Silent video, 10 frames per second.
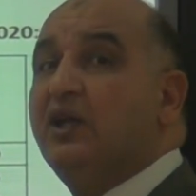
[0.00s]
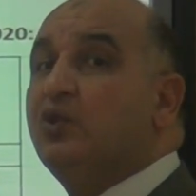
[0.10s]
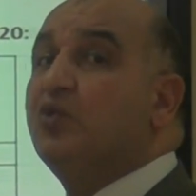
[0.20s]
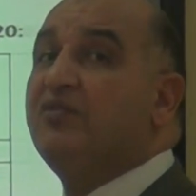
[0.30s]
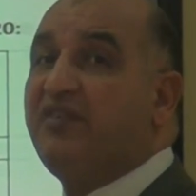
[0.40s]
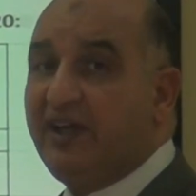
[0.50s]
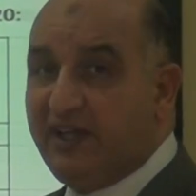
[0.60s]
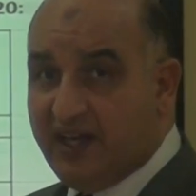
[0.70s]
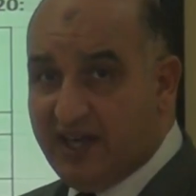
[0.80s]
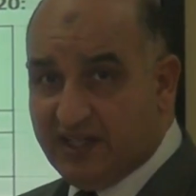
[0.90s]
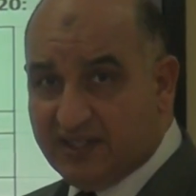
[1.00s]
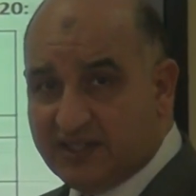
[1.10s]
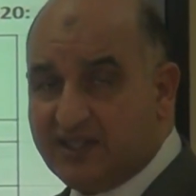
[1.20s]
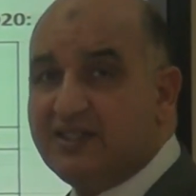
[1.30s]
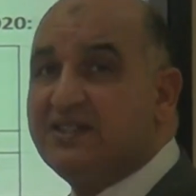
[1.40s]
to
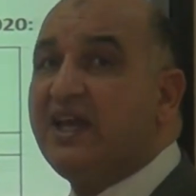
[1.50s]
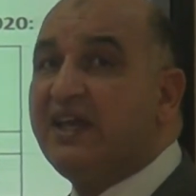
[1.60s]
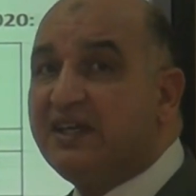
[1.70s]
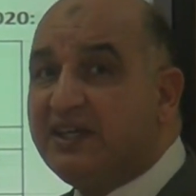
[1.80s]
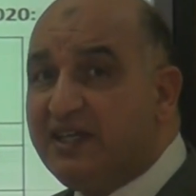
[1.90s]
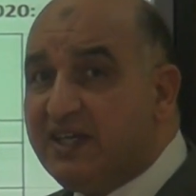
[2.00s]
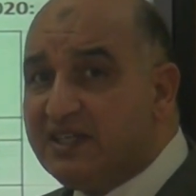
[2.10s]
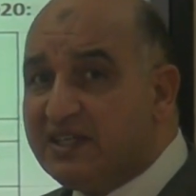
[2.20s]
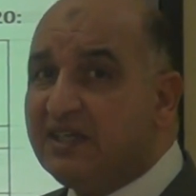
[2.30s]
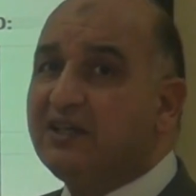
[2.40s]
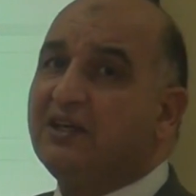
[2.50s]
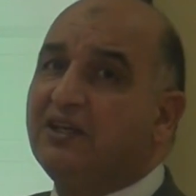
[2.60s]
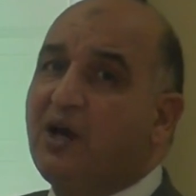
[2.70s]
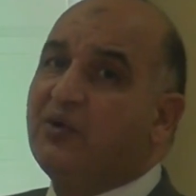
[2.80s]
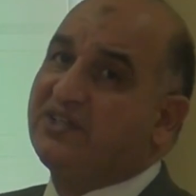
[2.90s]
finance the increasing in
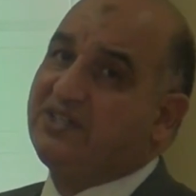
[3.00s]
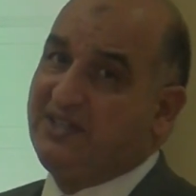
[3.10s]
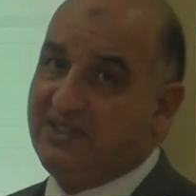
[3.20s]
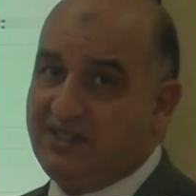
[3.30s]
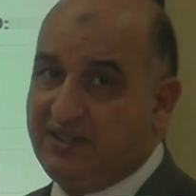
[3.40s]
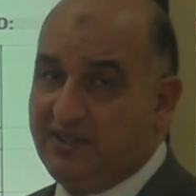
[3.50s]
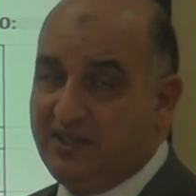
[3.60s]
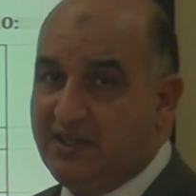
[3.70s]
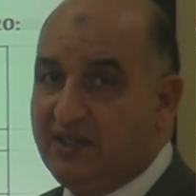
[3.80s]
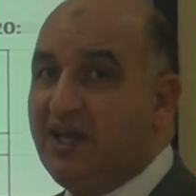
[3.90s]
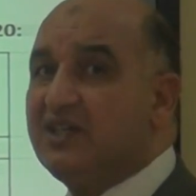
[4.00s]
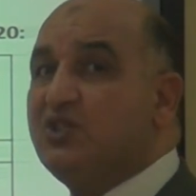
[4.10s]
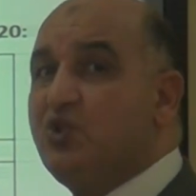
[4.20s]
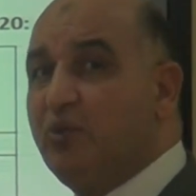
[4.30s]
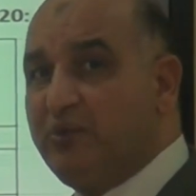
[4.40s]
our sales.
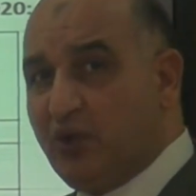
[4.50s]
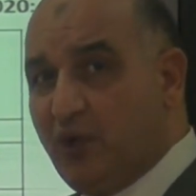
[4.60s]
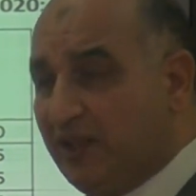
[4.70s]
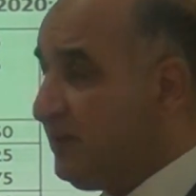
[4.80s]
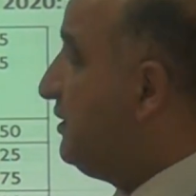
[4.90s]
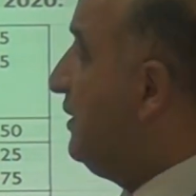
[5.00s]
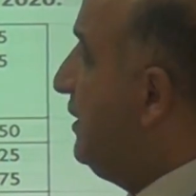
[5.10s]
Assuming what?